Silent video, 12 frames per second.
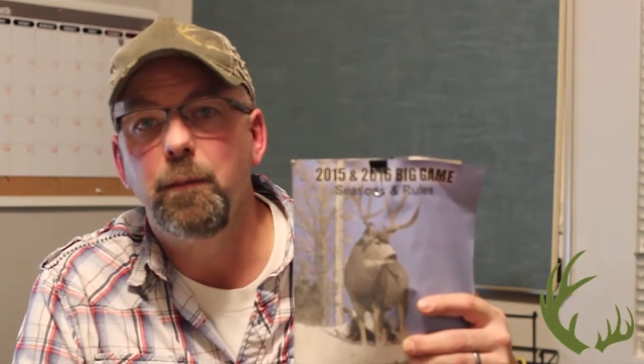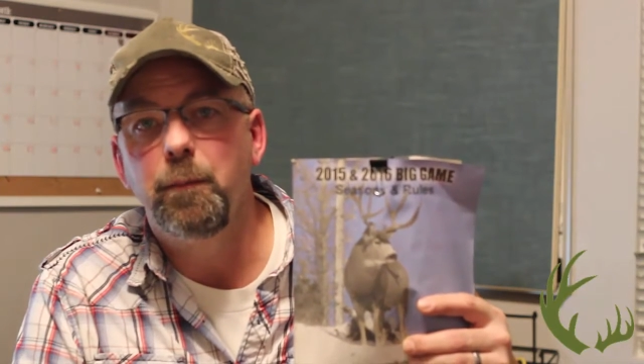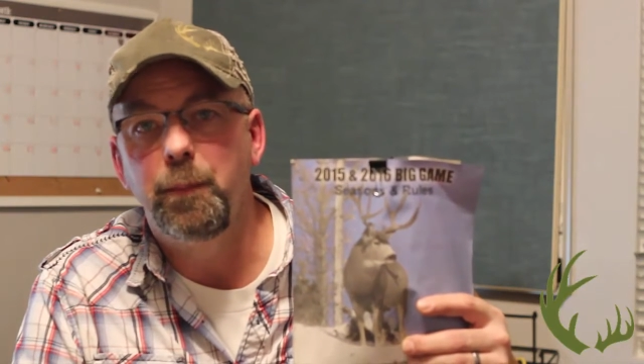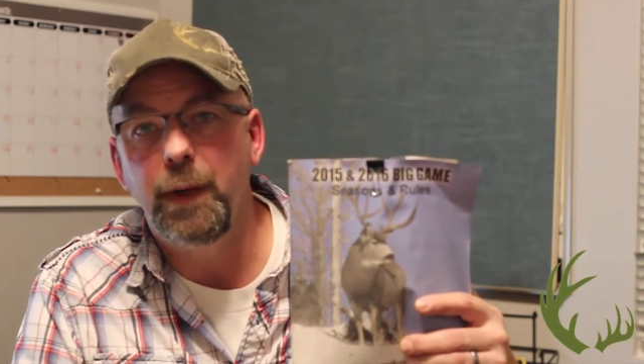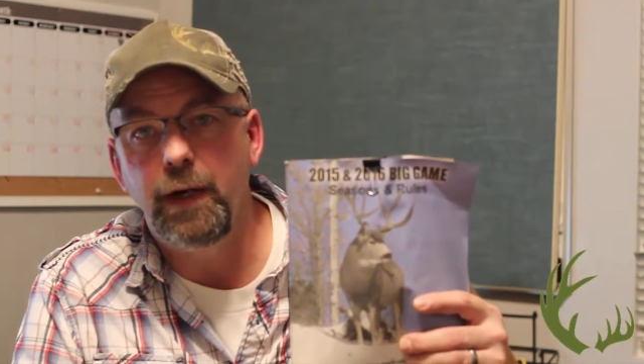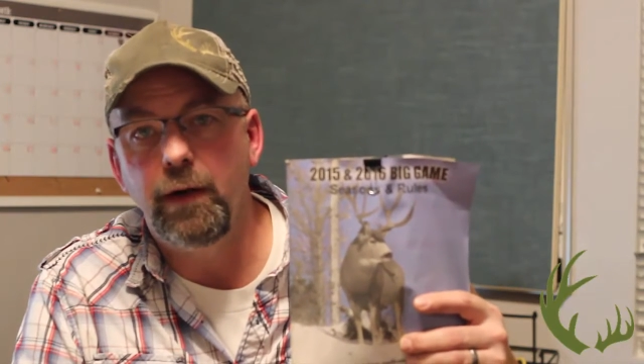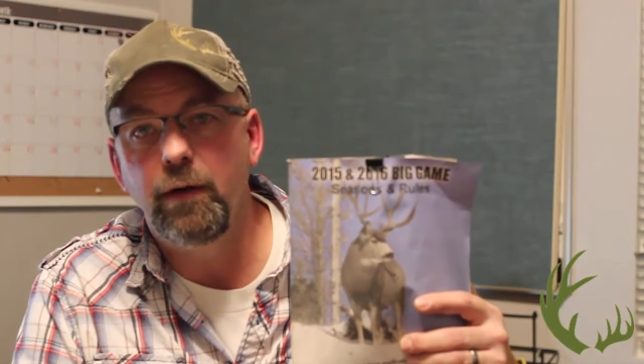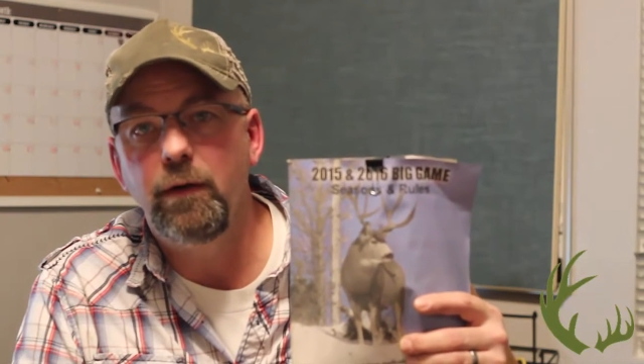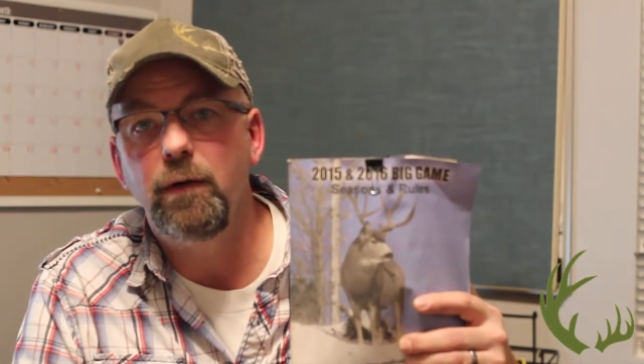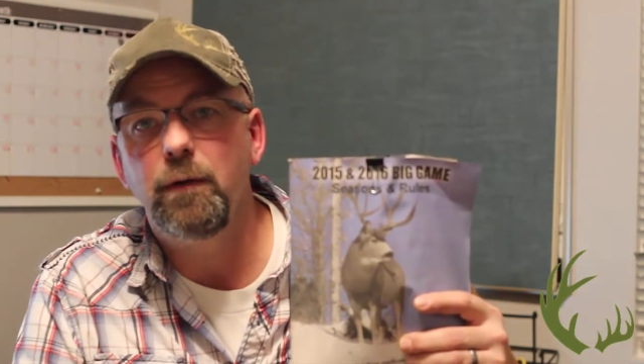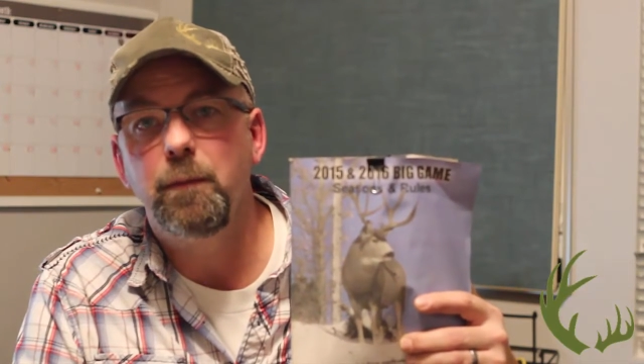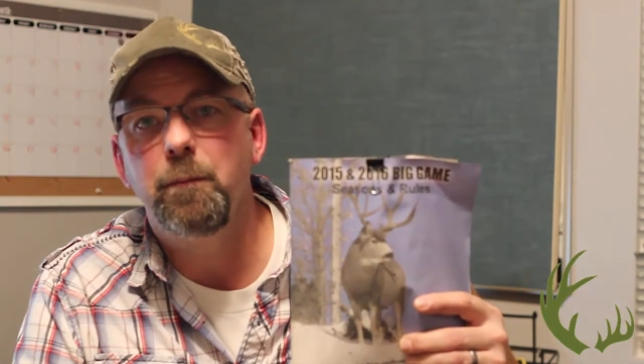
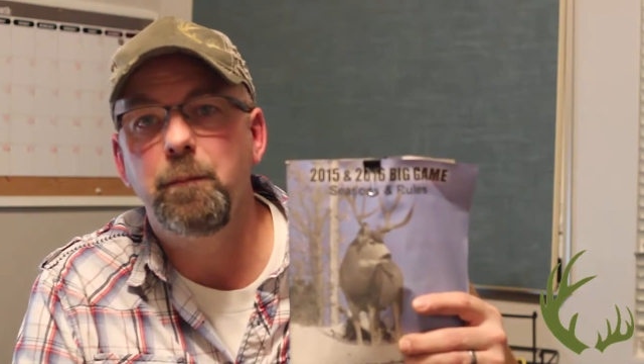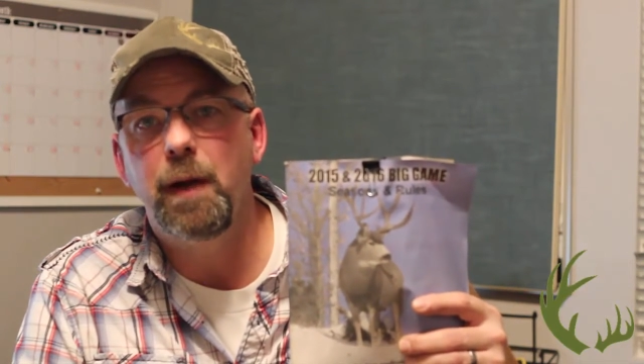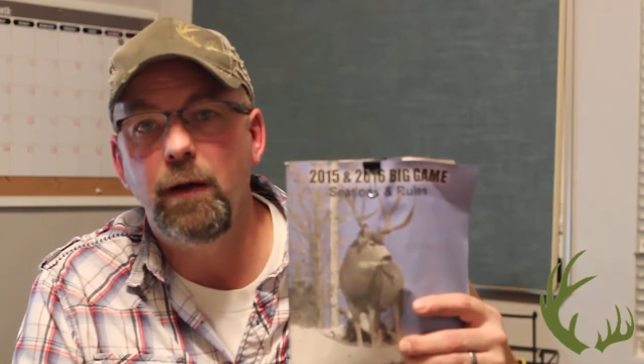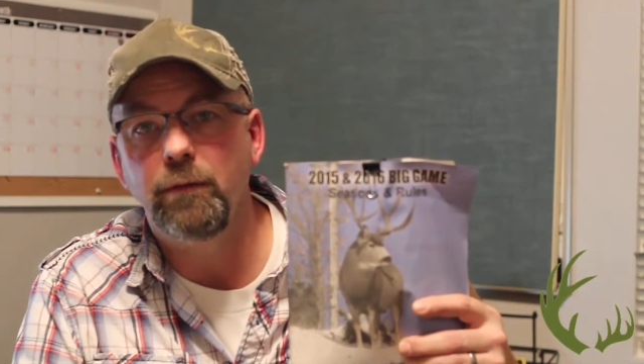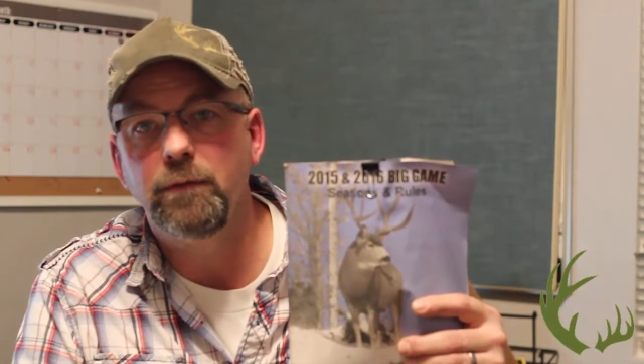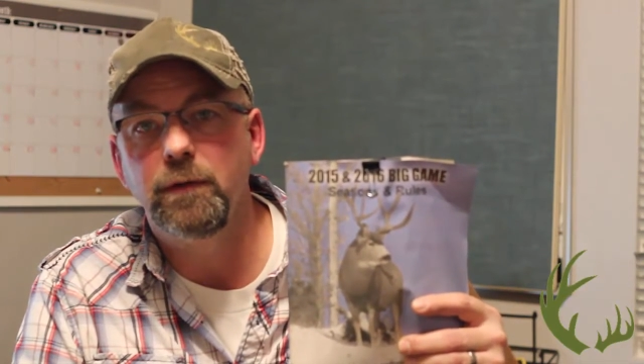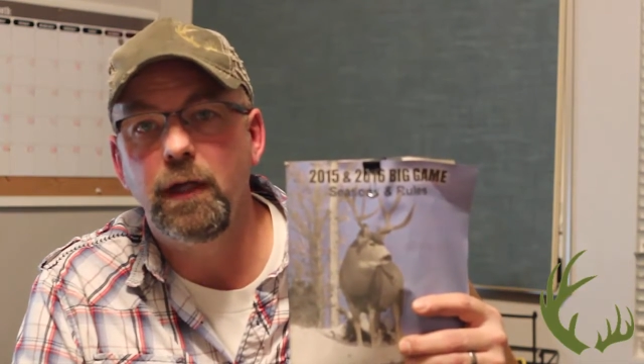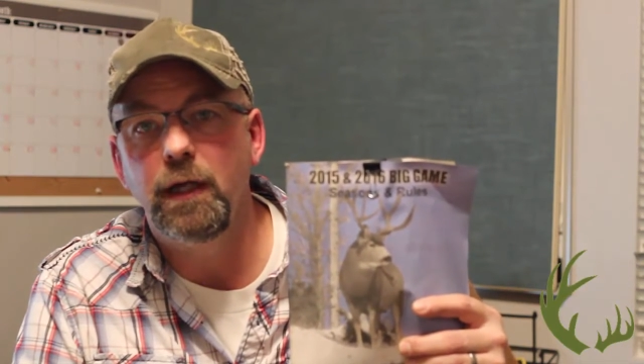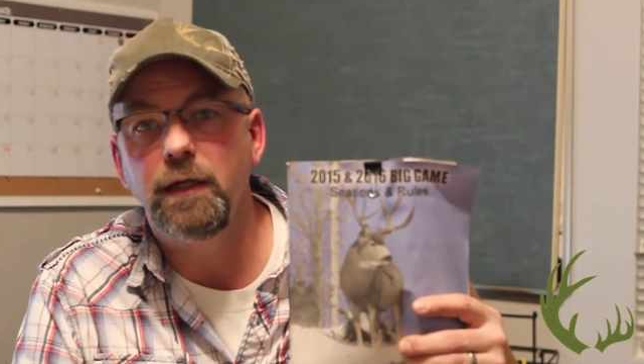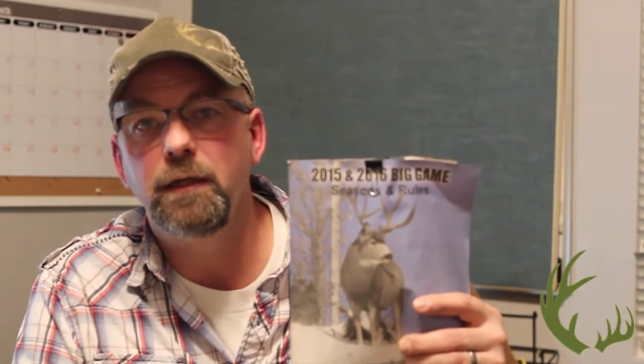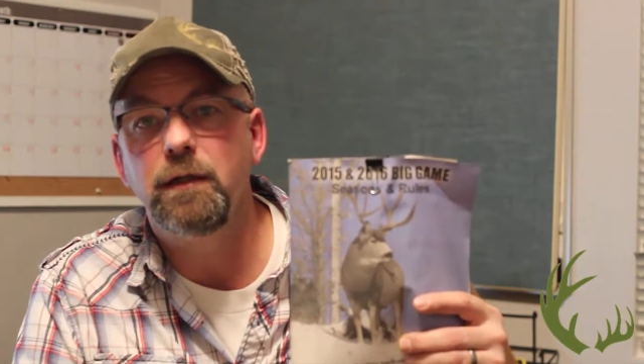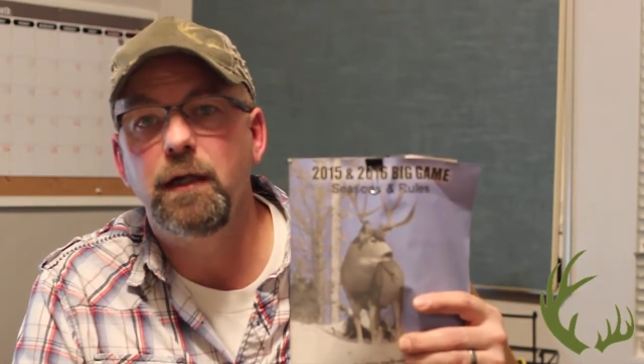bear, mountain
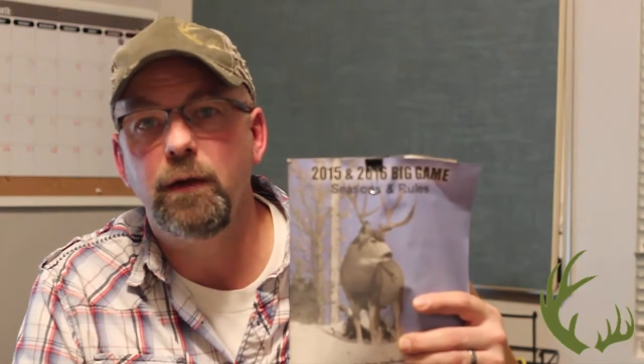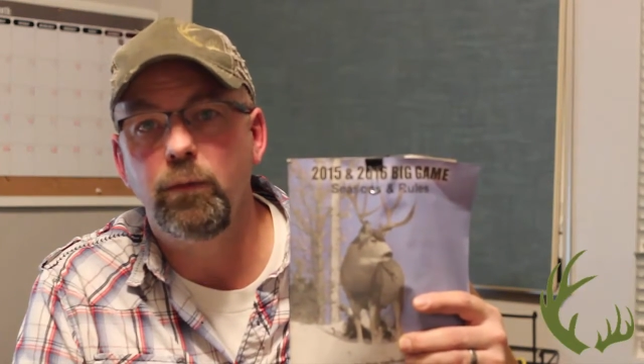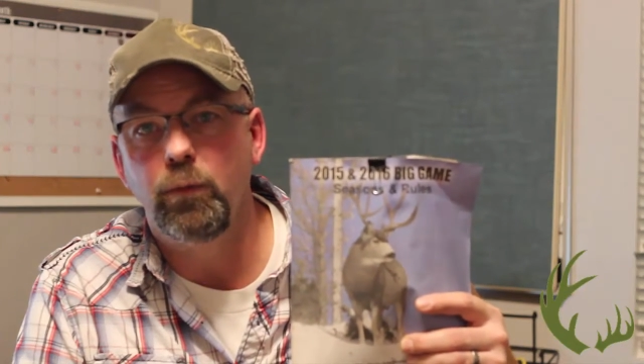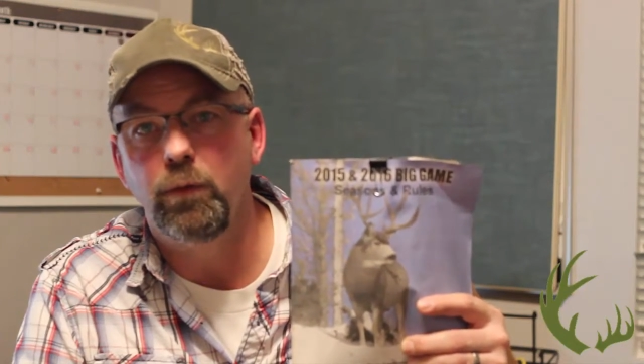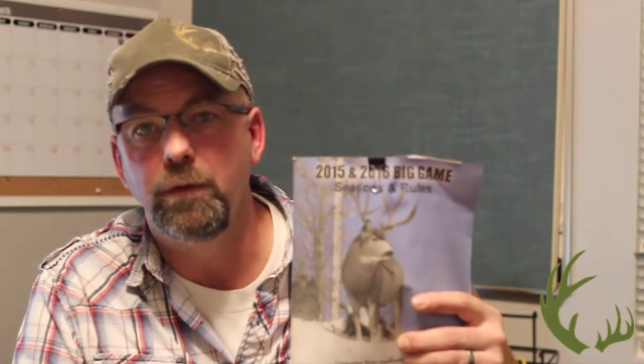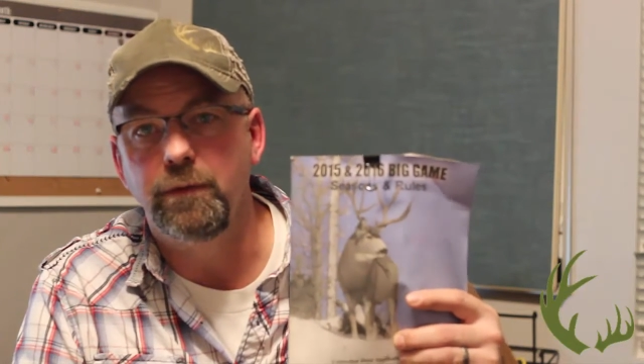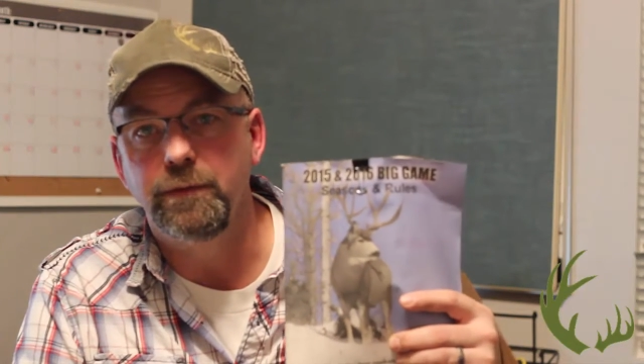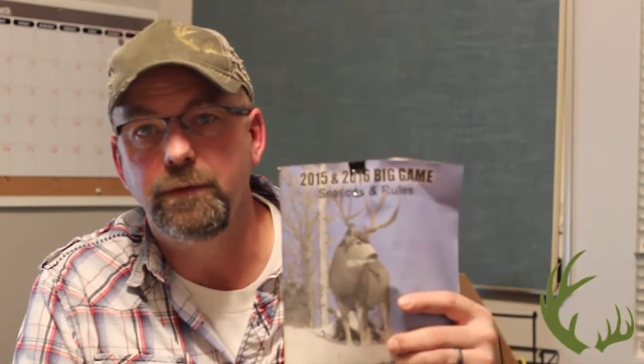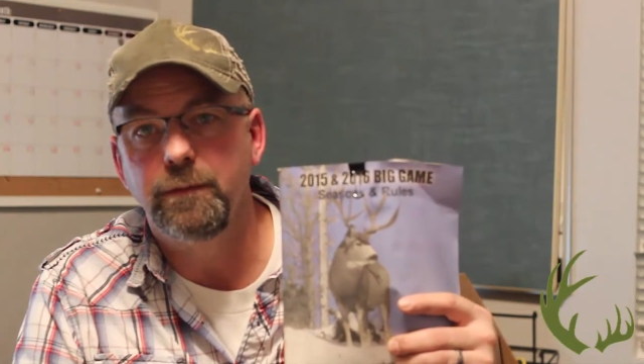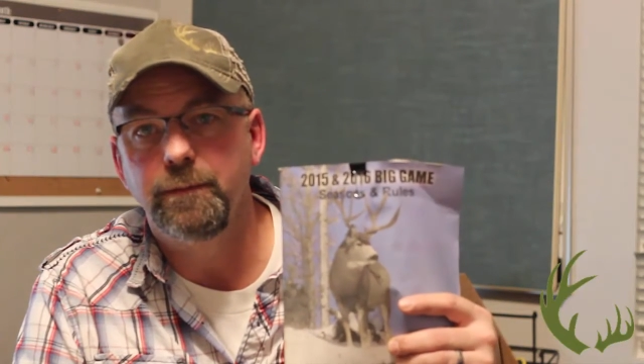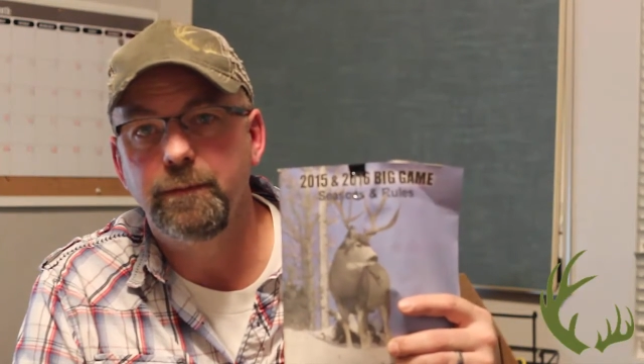lion, and wolves.